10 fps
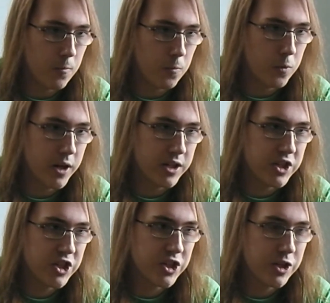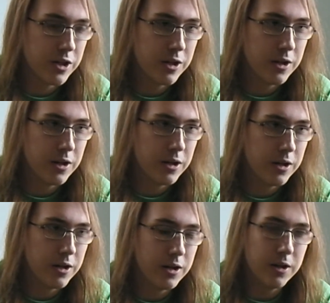which
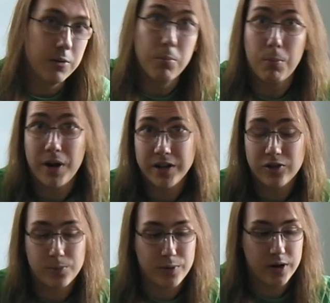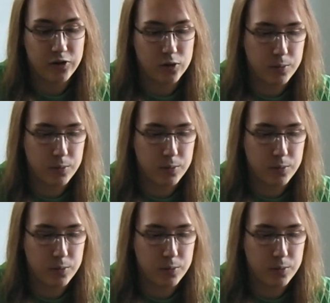might surprise you,